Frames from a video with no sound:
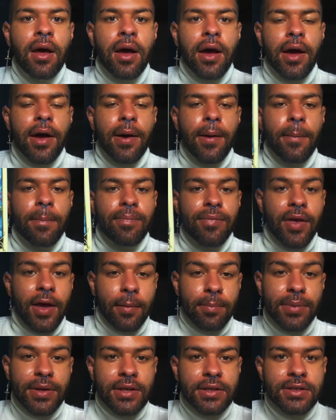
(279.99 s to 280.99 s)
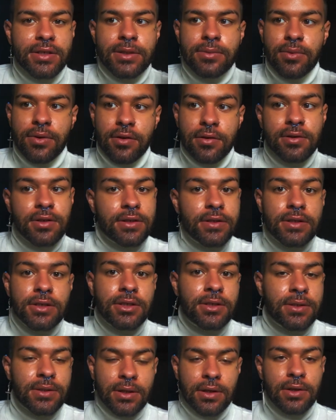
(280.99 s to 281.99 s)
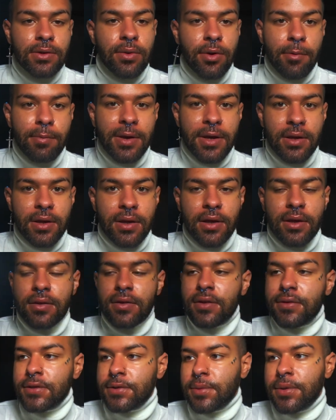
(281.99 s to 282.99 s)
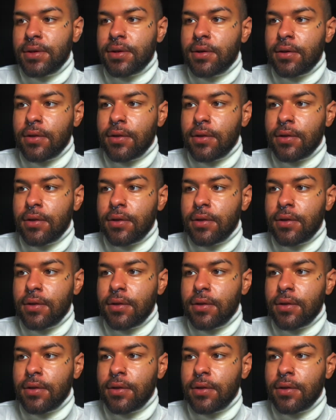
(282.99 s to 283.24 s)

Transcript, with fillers: um, at peace with decisions that you are making this week.